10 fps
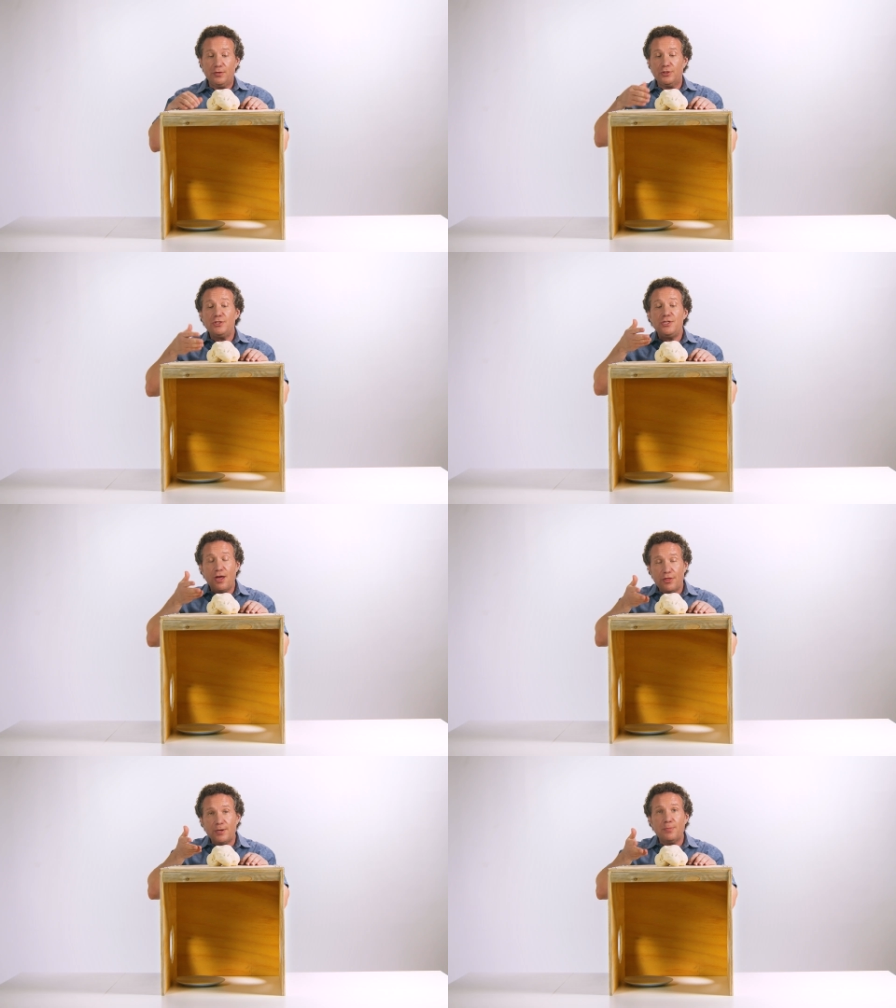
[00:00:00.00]
There's
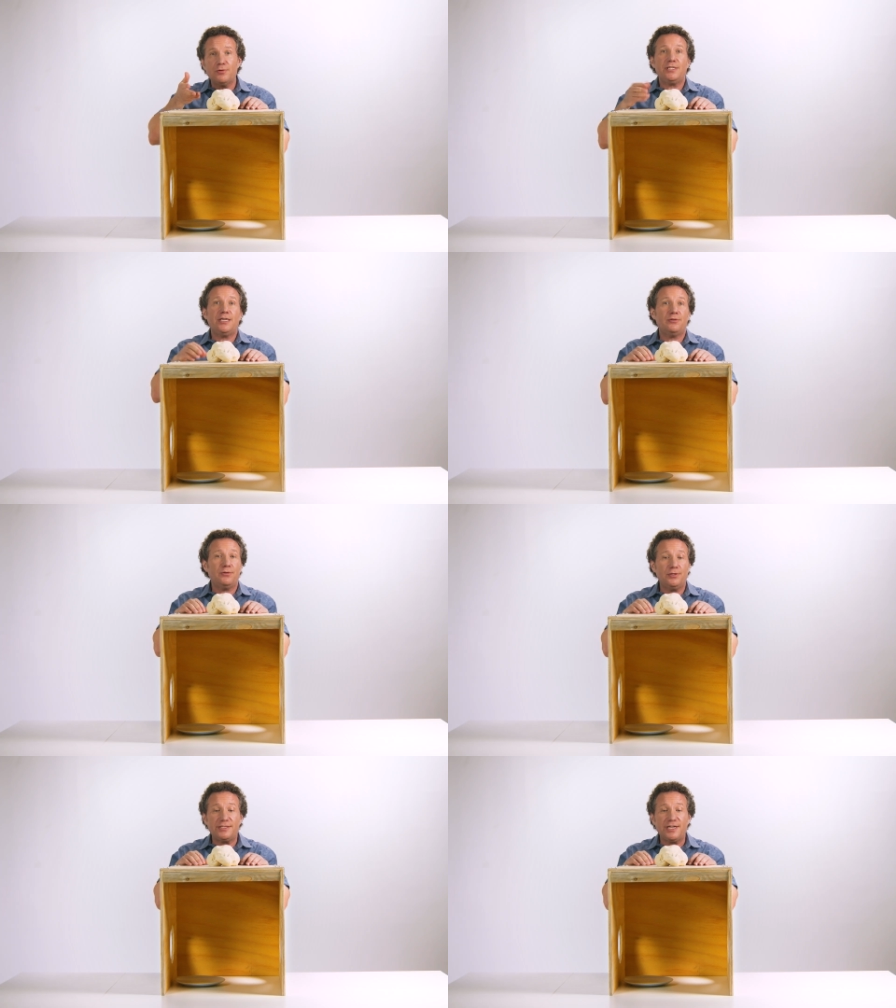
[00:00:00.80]
nothing
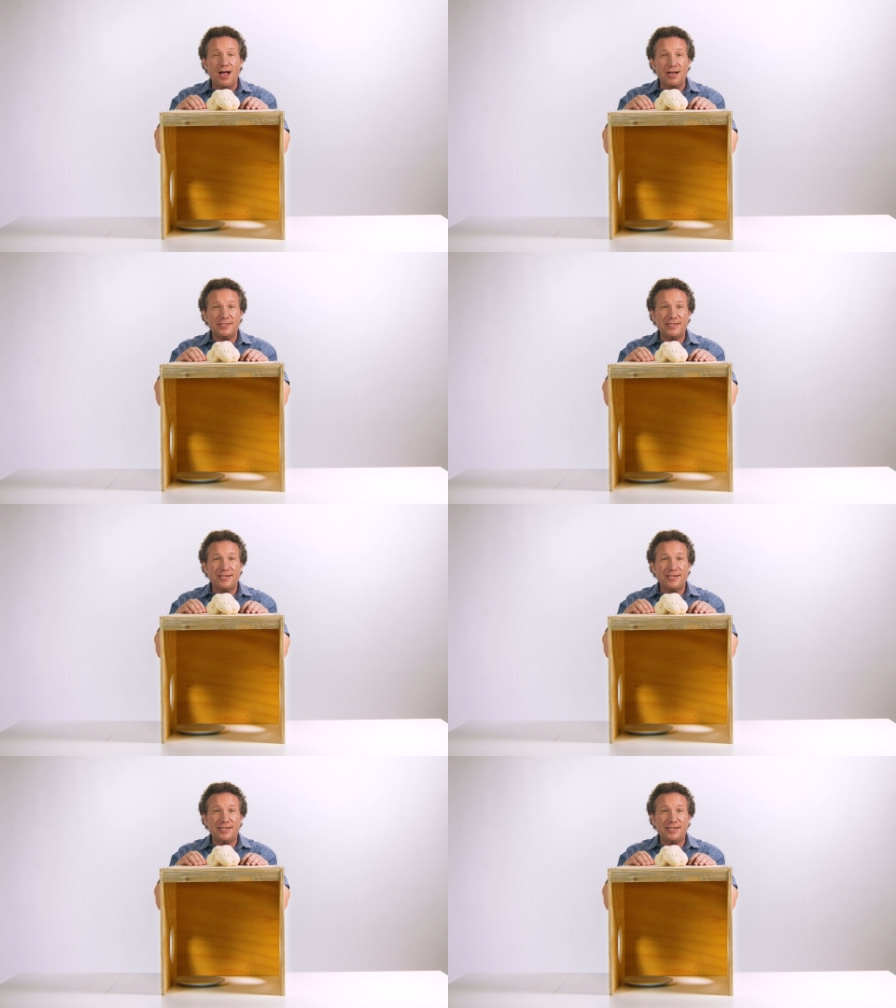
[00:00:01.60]
particularly toxic